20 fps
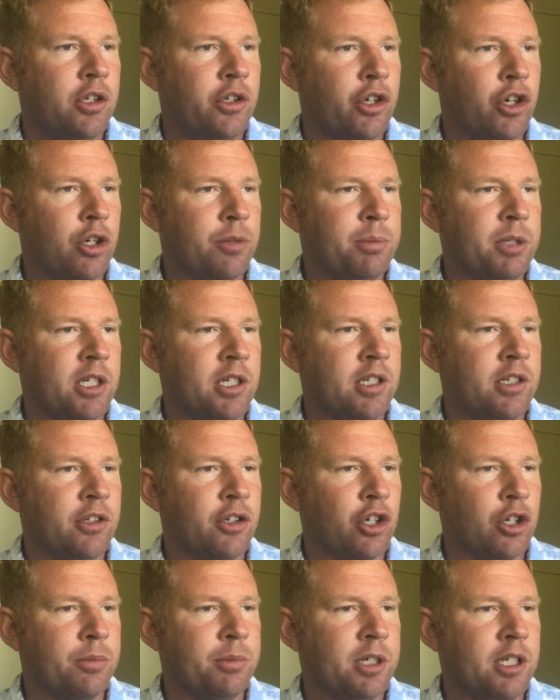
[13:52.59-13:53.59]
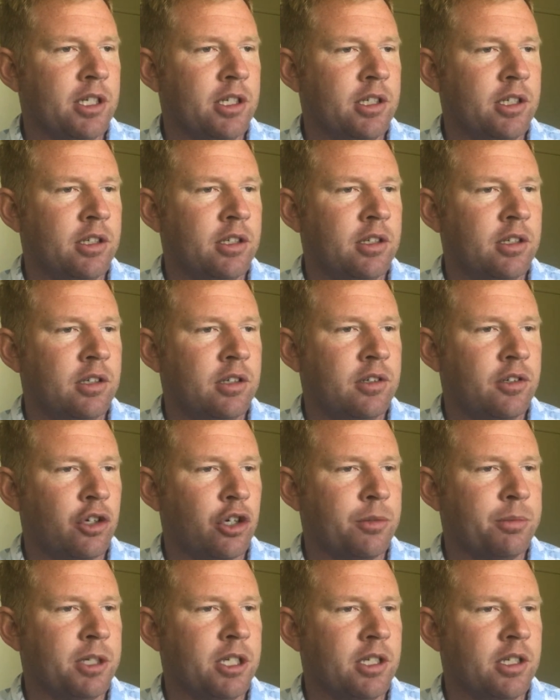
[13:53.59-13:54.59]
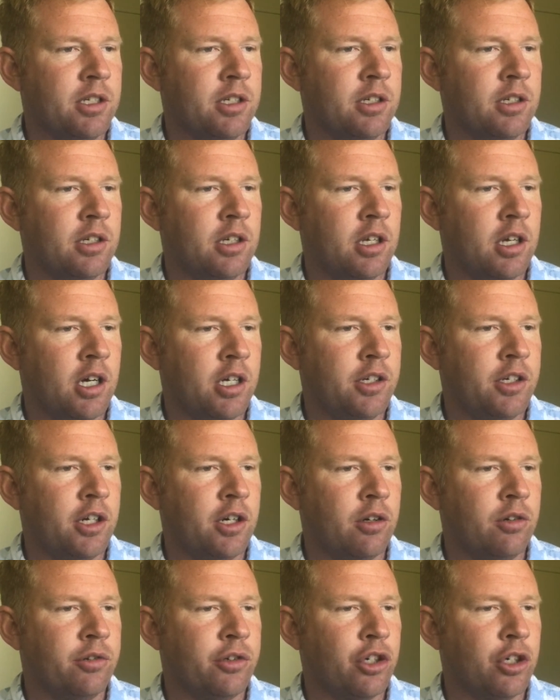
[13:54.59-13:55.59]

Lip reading: turbid, unknown,